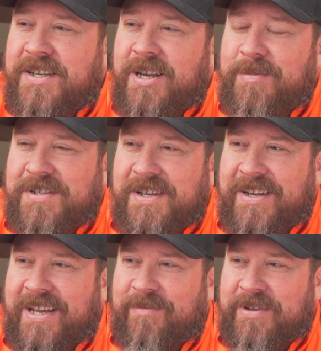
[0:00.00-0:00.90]
Sun up to
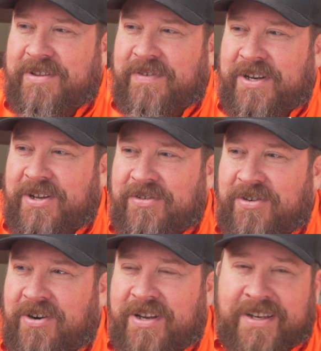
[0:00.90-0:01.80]
sundown, but the video
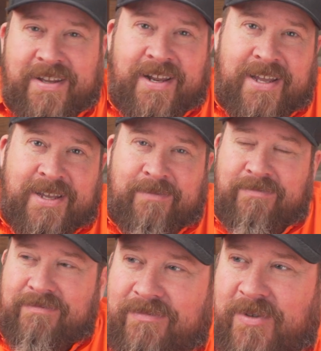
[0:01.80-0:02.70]
started at 10 a.m.
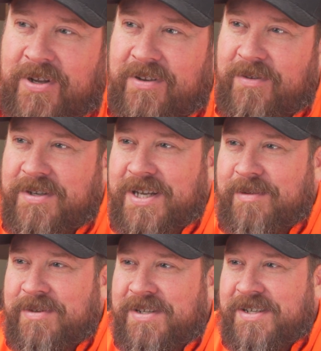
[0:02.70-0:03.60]
What
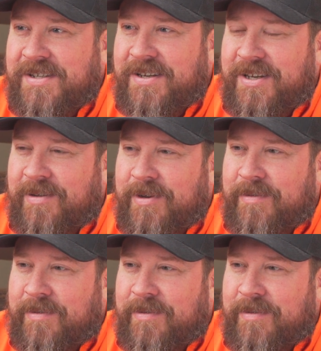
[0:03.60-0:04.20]
time does the sun come